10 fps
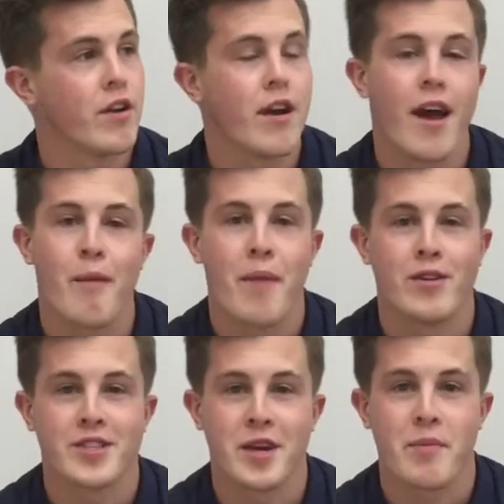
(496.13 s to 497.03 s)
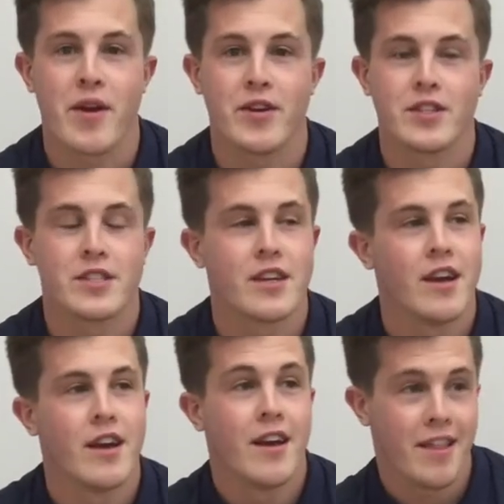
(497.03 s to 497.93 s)
in Mount St. Mary's.
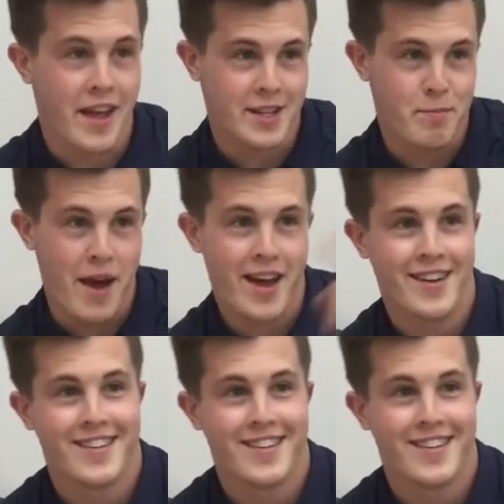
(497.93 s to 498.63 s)
That's Matt.